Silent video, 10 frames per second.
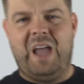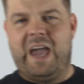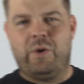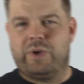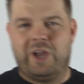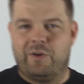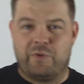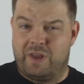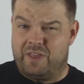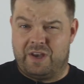I don't care
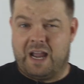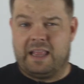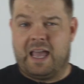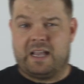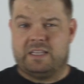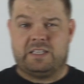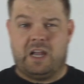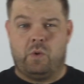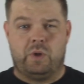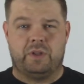for any of the Nylock
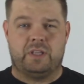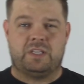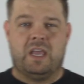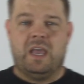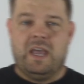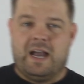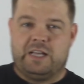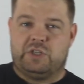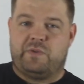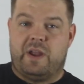style wheel nuts.
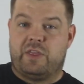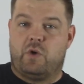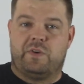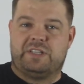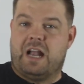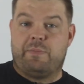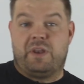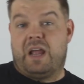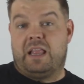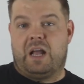I just find that over time
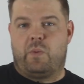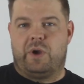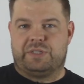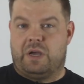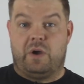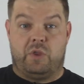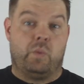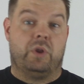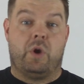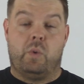the Nylock wears out and the
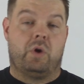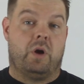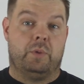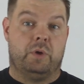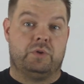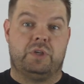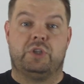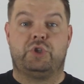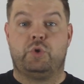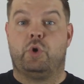wheel nut will come loose,
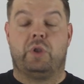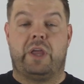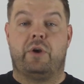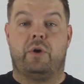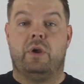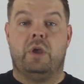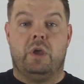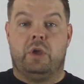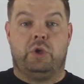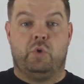and sooner or later
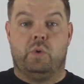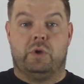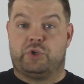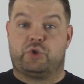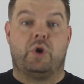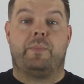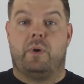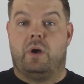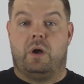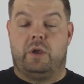you will spin
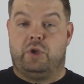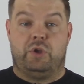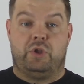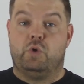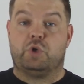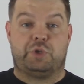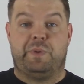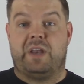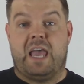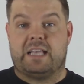
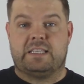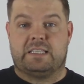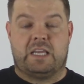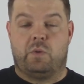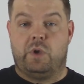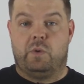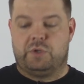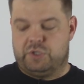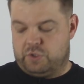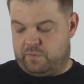a hex inside a wheel,
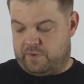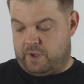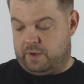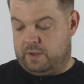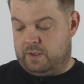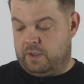which is no fun.